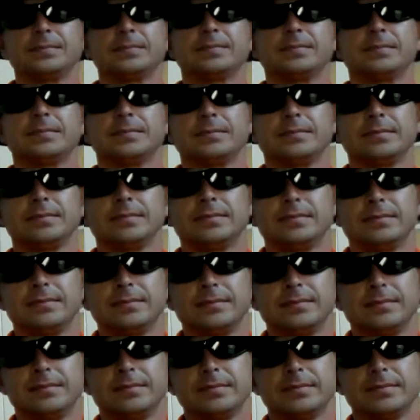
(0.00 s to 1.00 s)

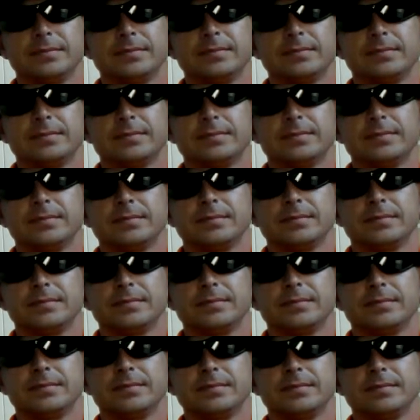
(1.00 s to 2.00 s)

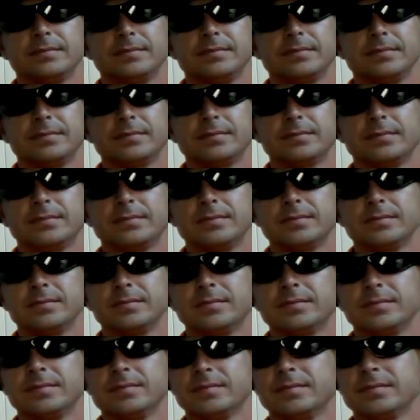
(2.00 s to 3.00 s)

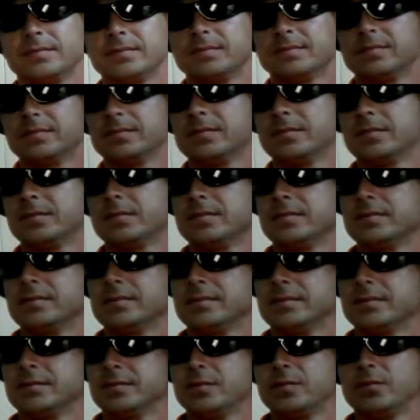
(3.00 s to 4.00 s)

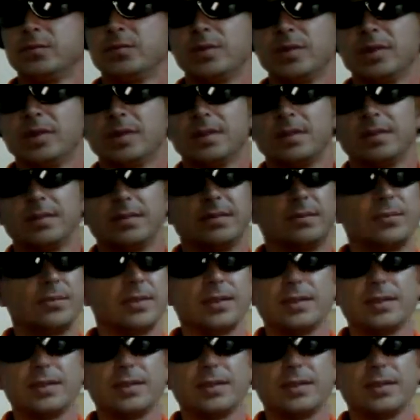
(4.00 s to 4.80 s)
(not speaking)